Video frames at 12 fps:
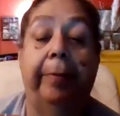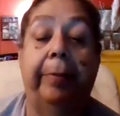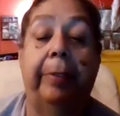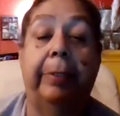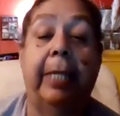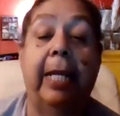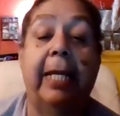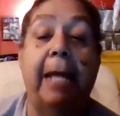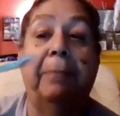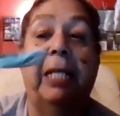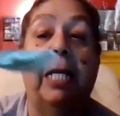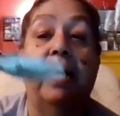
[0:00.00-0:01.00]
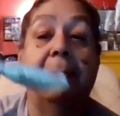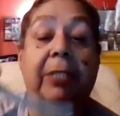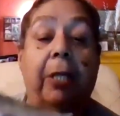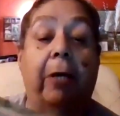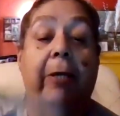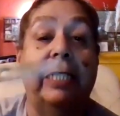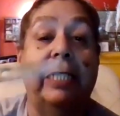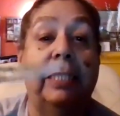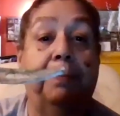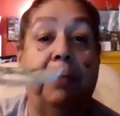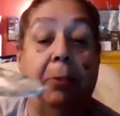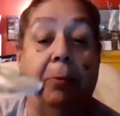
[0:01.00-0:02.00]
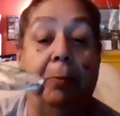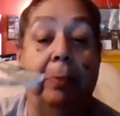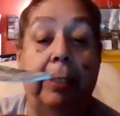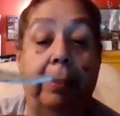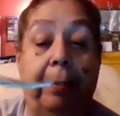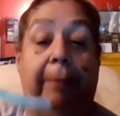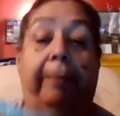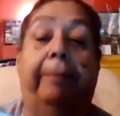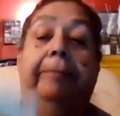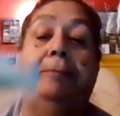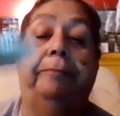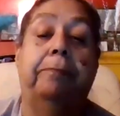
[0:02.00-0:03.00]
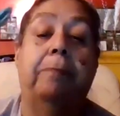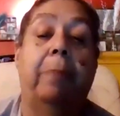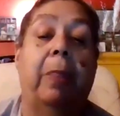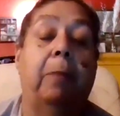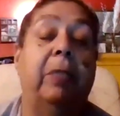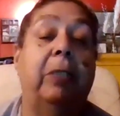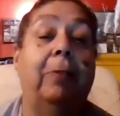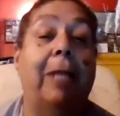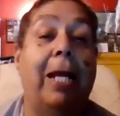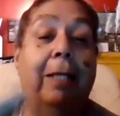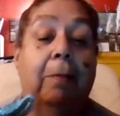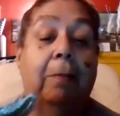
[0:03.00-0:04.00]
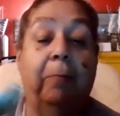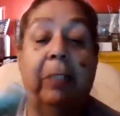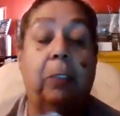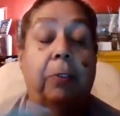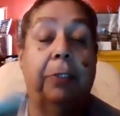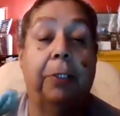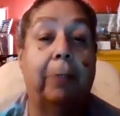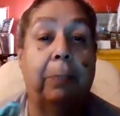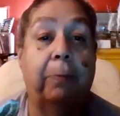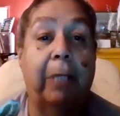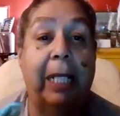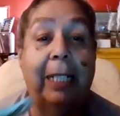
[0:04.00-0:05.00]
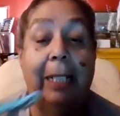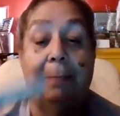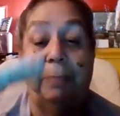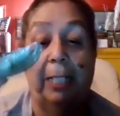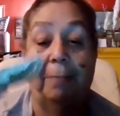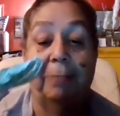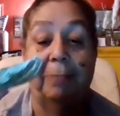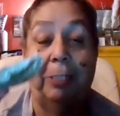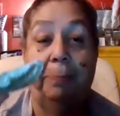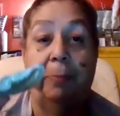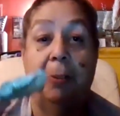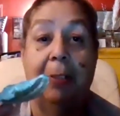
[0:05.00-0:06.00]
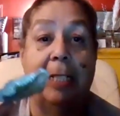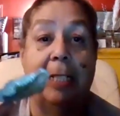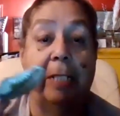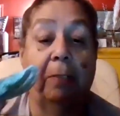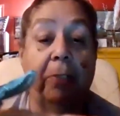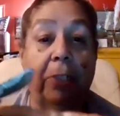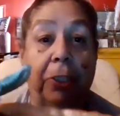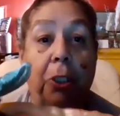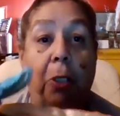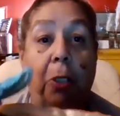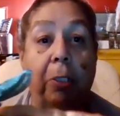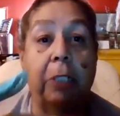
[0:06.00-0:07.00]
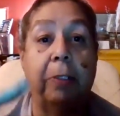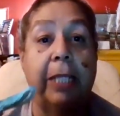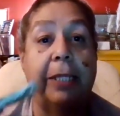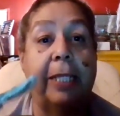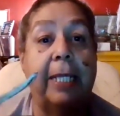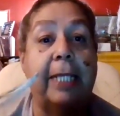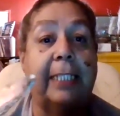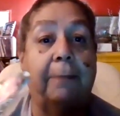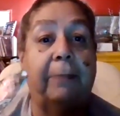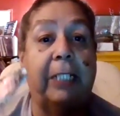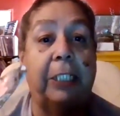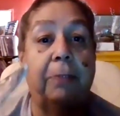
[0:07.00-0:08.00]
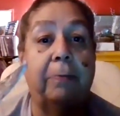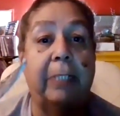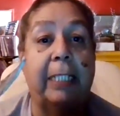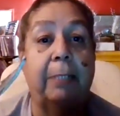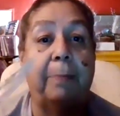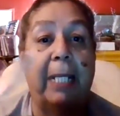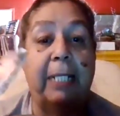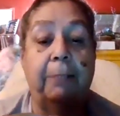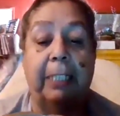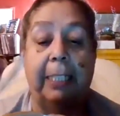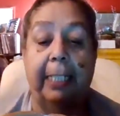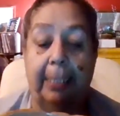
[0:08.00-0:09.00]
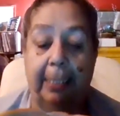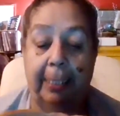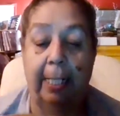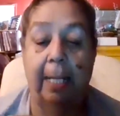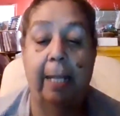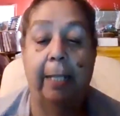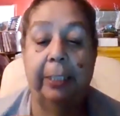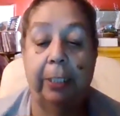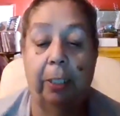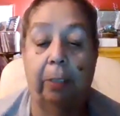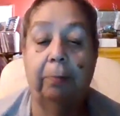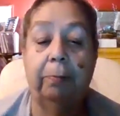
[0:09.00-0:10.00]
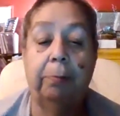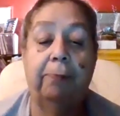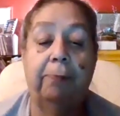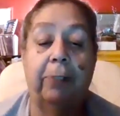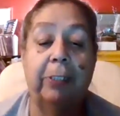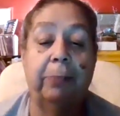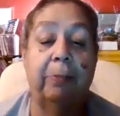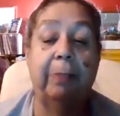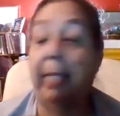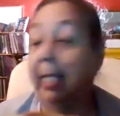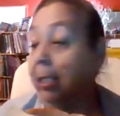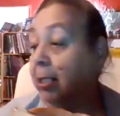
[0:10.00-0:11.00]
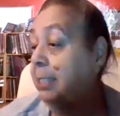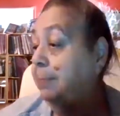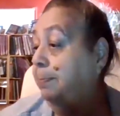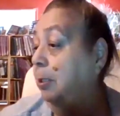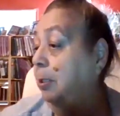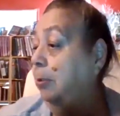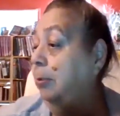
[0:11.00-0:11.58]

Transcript: then that becomes our spoon. We don't throw it away. It becomes our spoon, and I'm going to show you the things that we make with it. So first we make our spoon,